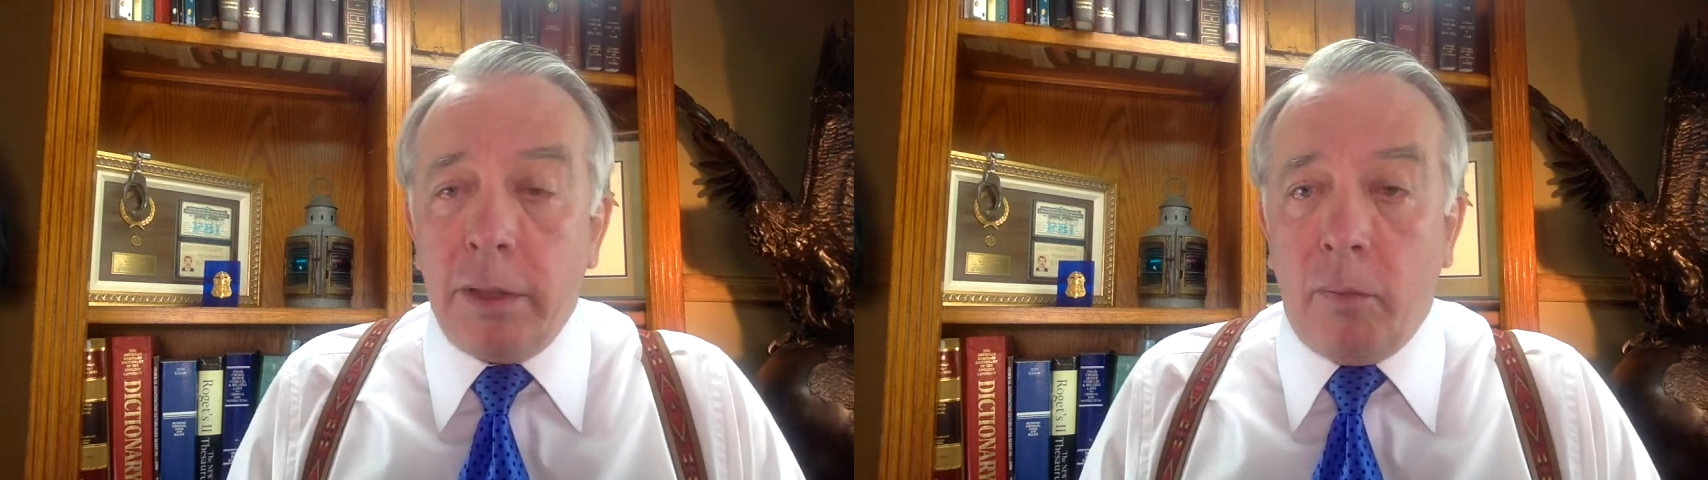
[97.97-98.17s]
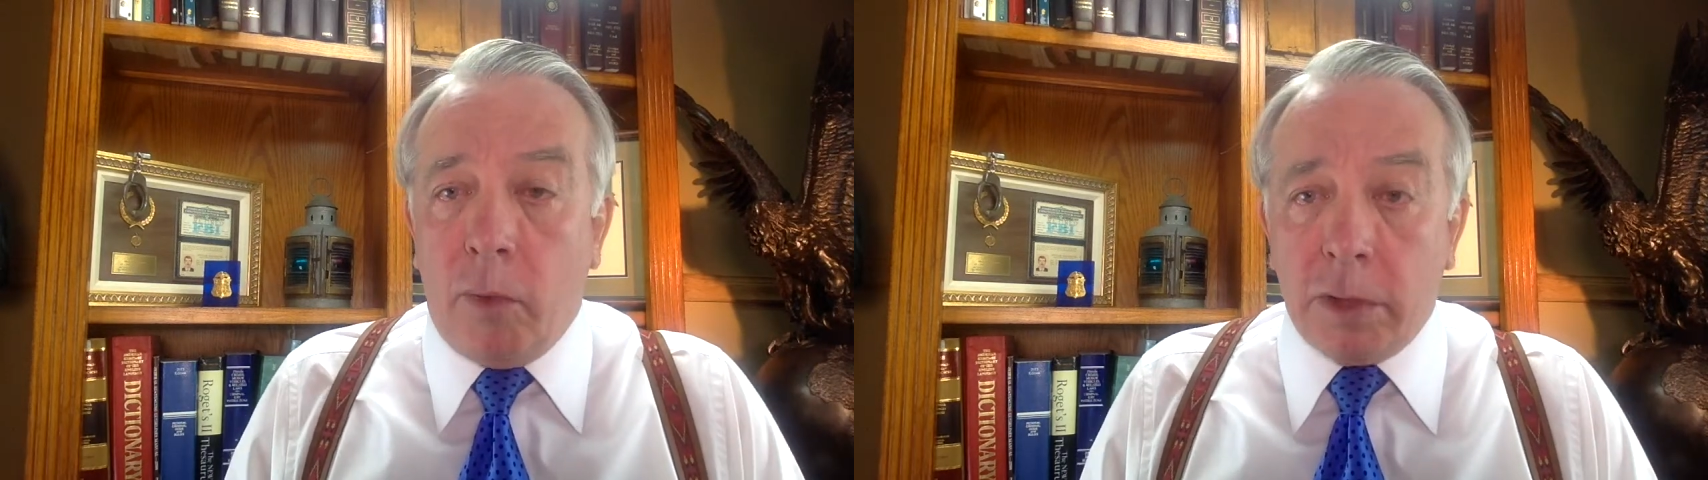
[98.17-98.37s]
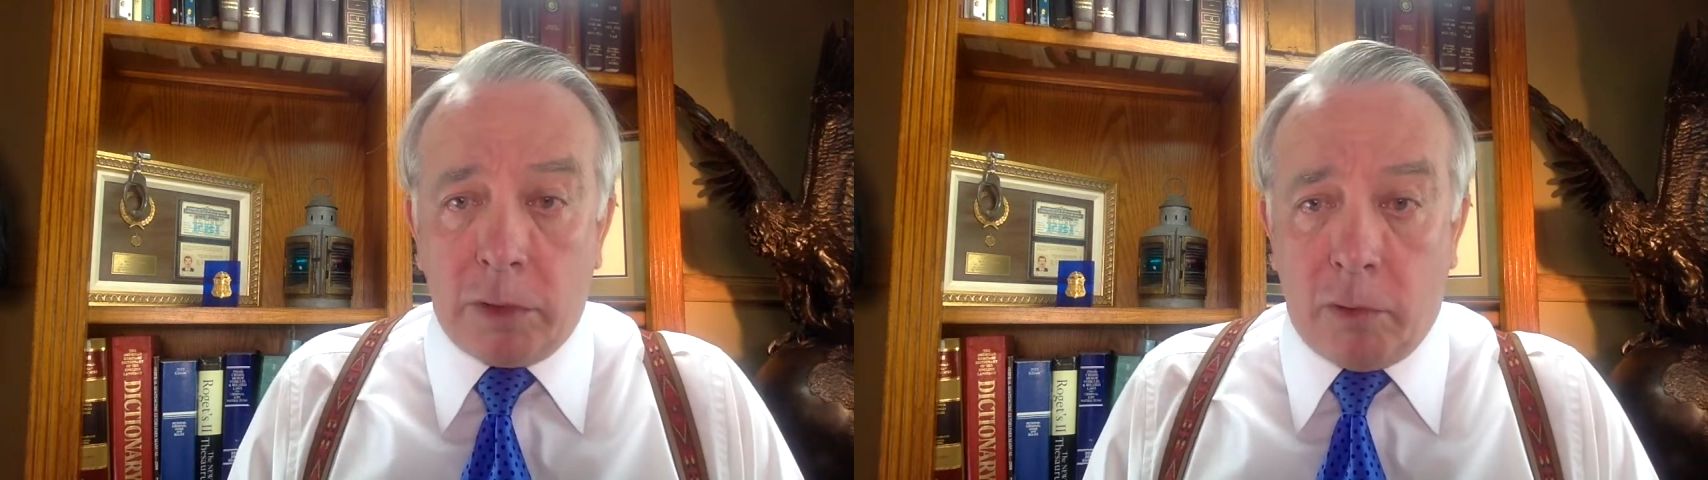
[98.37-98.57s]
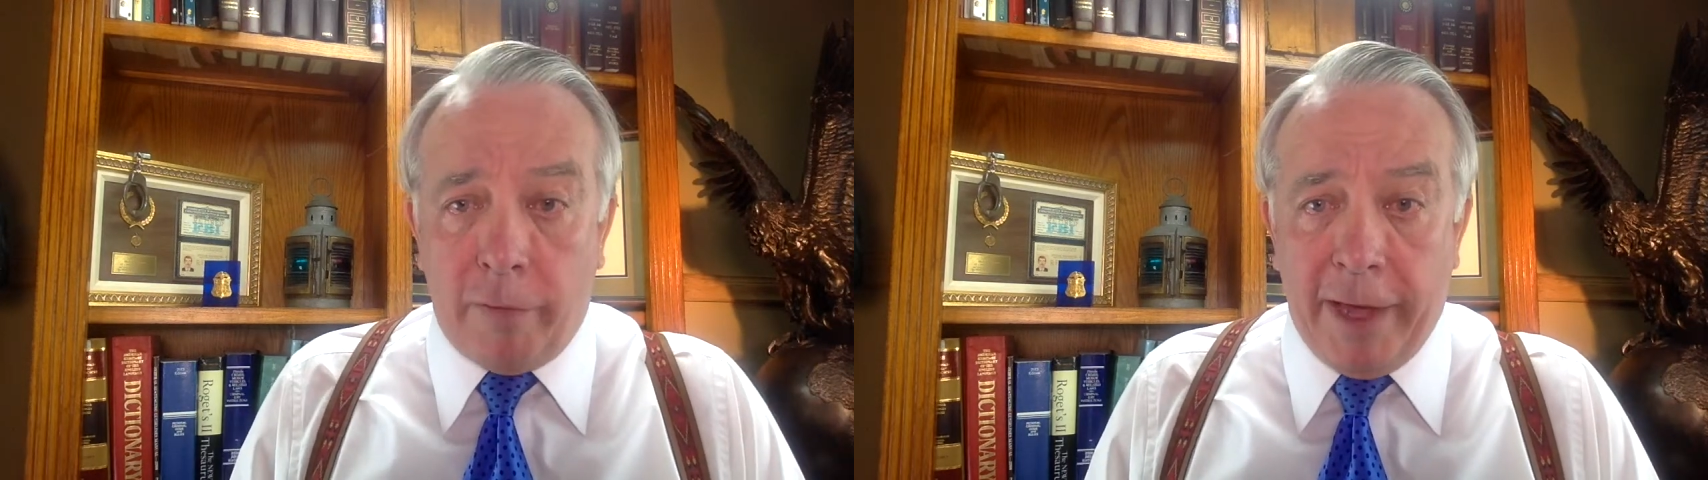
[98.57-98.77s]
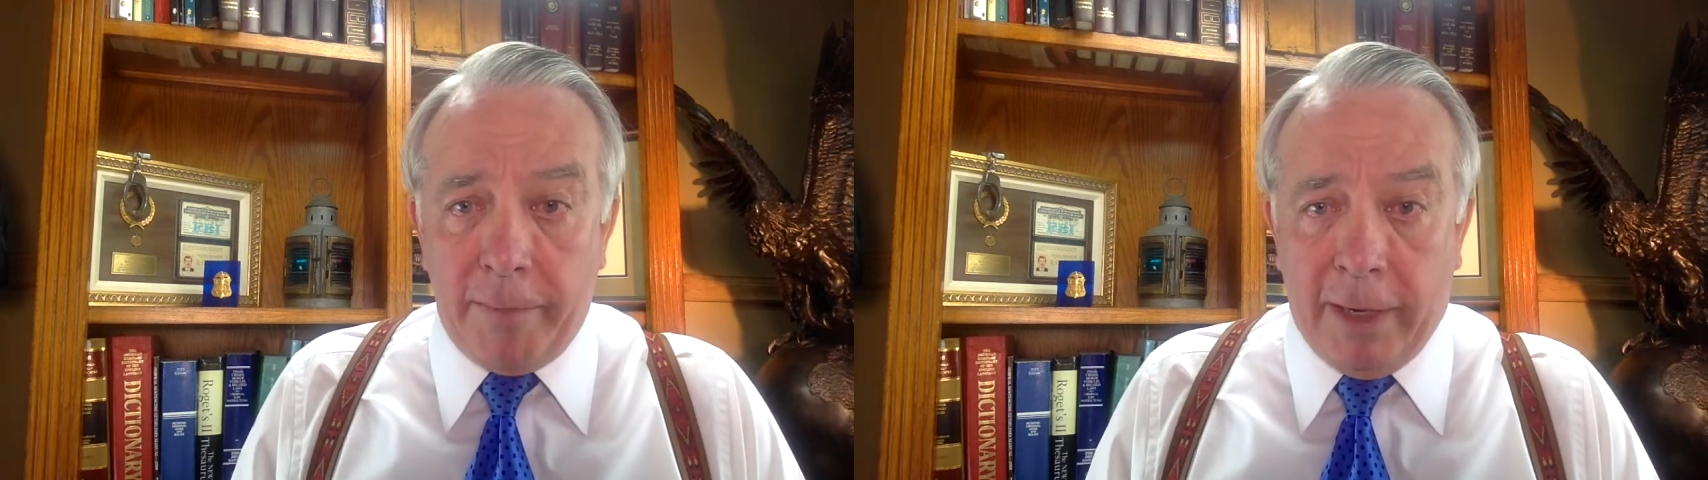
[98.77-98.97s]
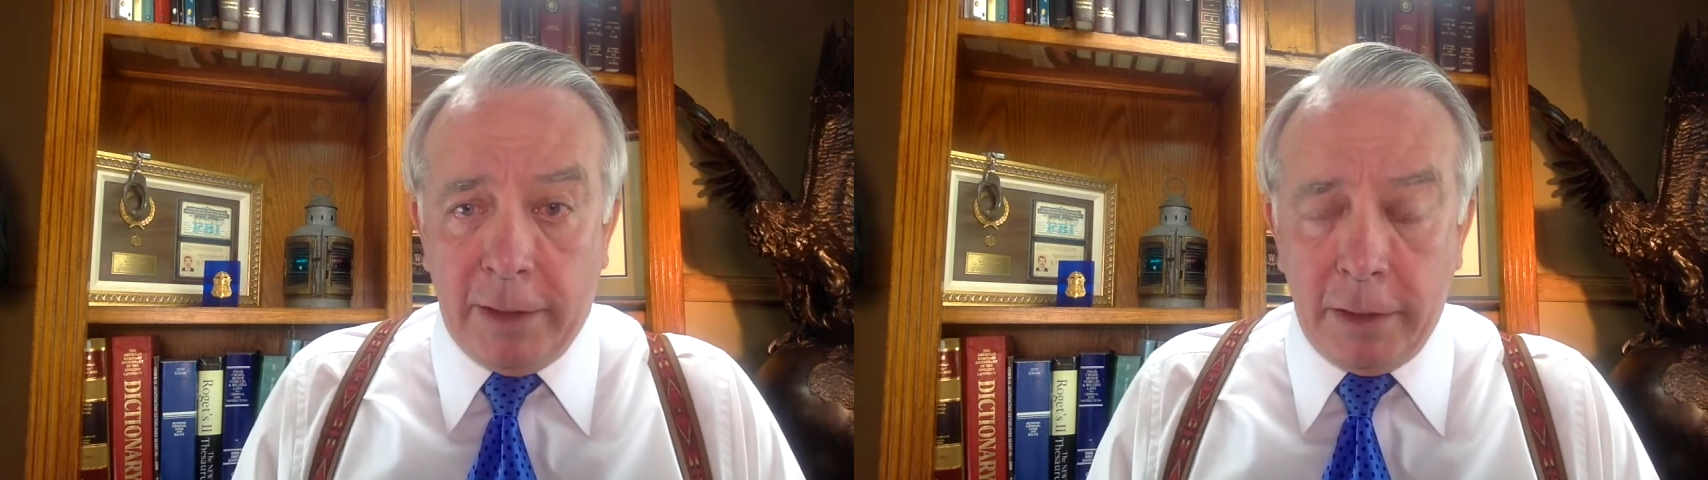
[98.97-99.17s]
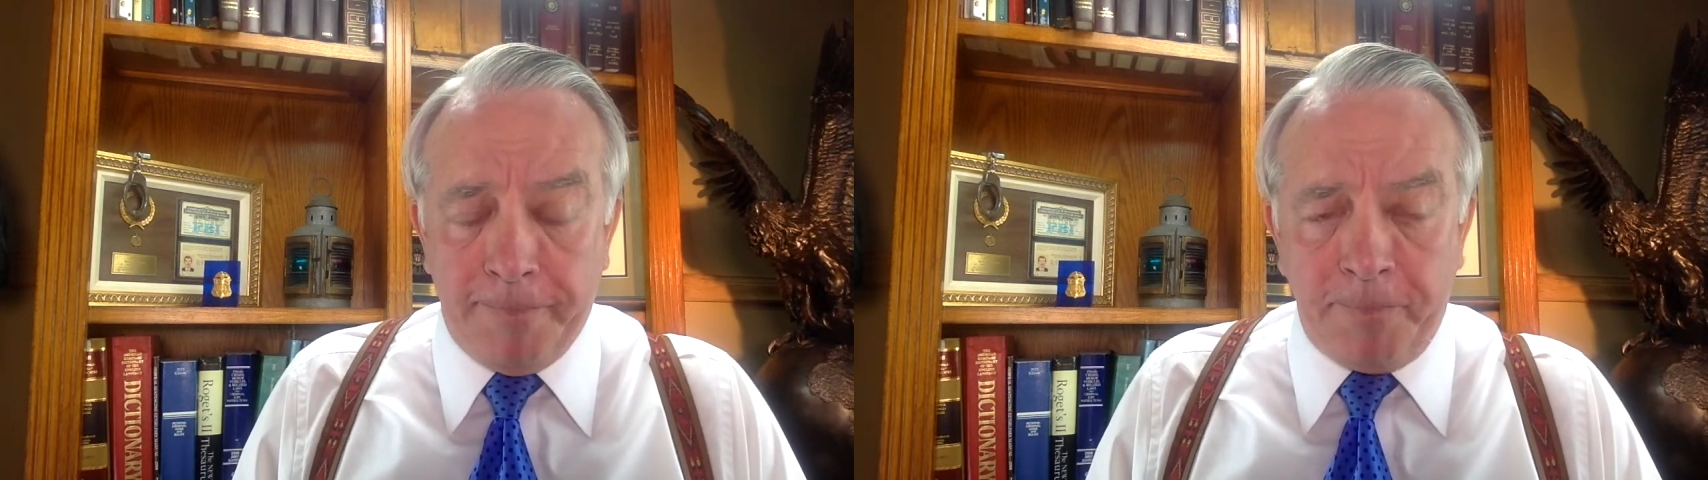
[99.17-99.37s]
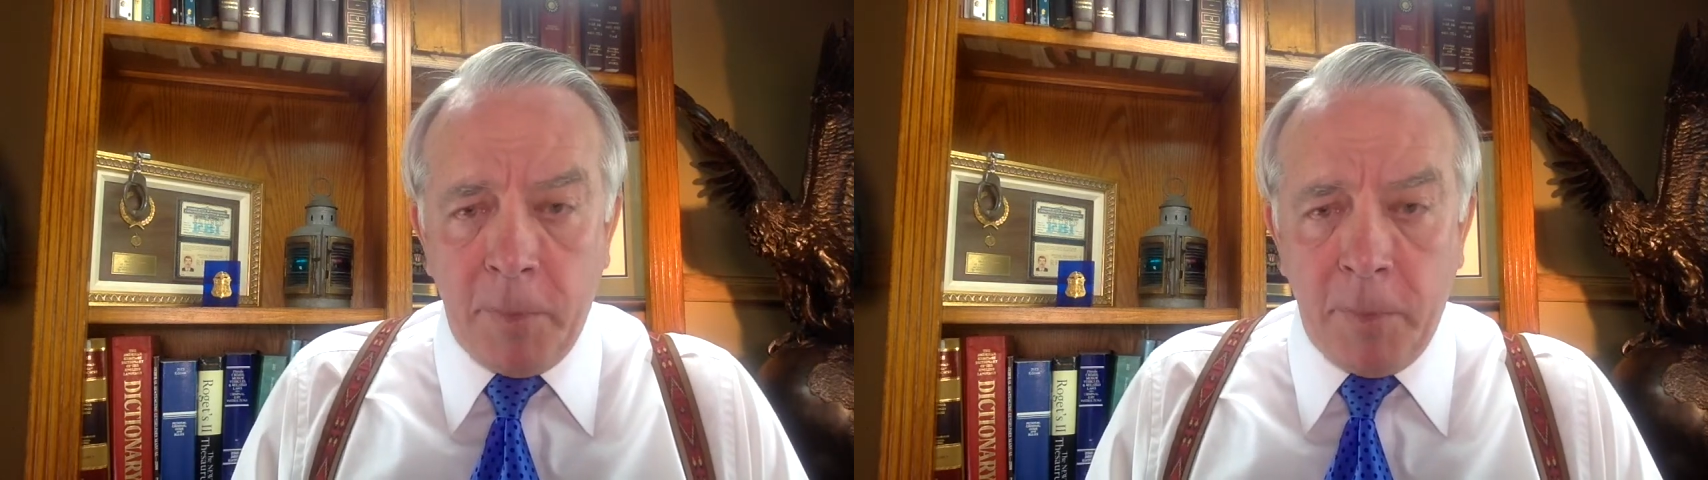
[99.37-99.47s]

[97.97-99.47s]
It wasn't all that much.